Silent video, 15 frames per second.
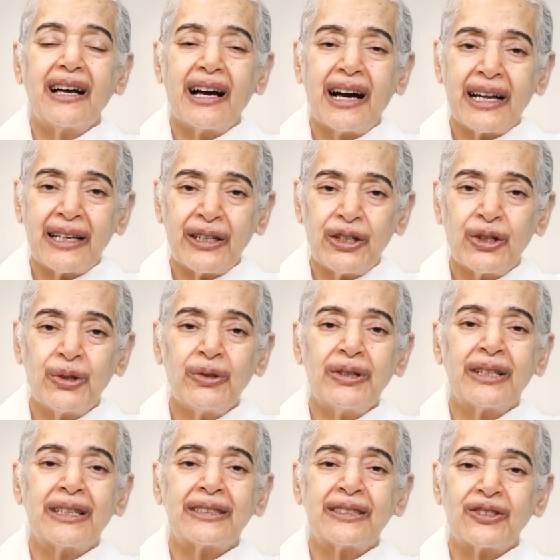I know
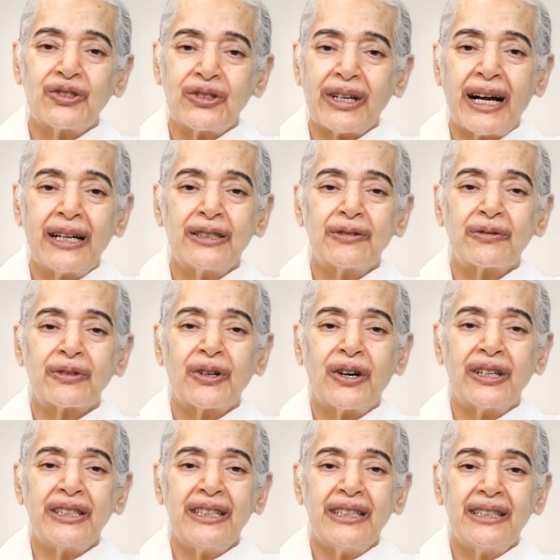that as a child of
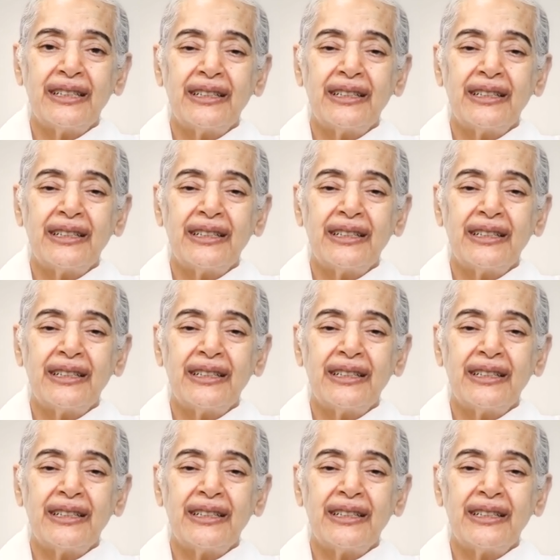God,